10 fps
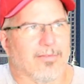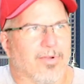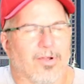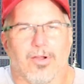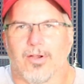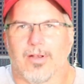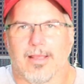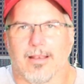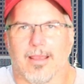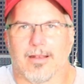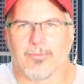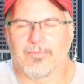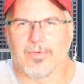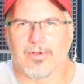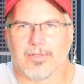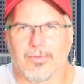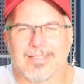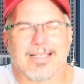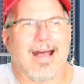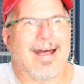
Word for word: have heard Atlanta referred to as